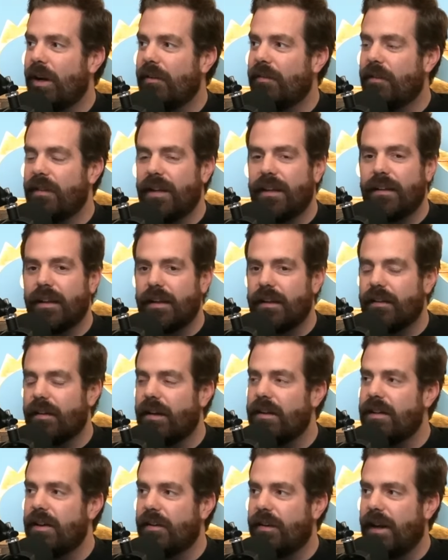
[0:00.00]
wife, and then like
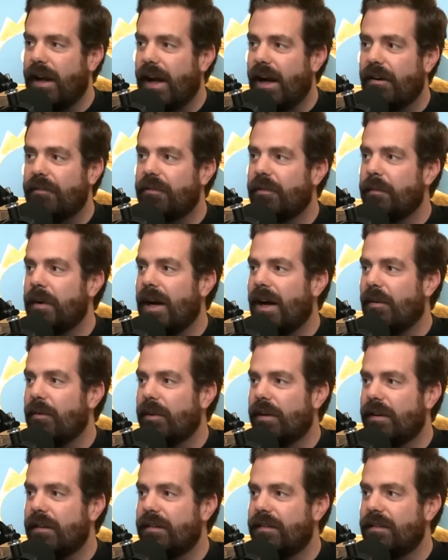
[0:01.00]
a year and a half from now,
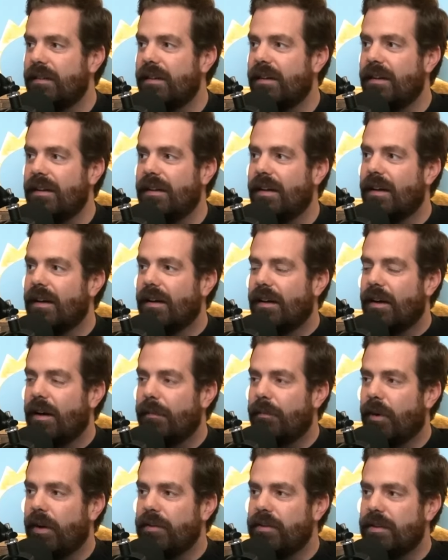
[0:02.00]
we're going to see
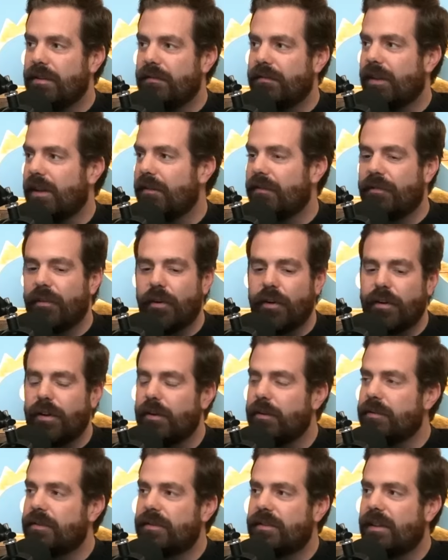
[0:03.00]
a bunch of like fur
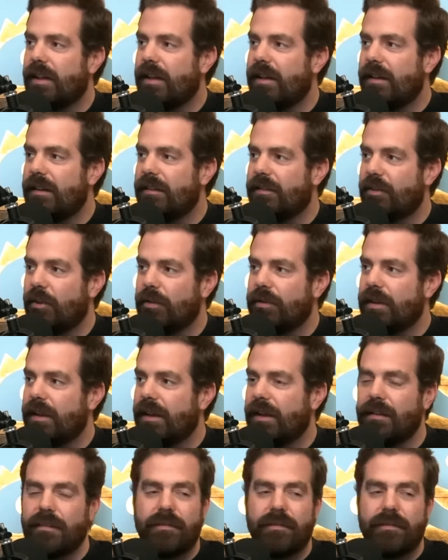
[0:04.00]
coats getting sold again?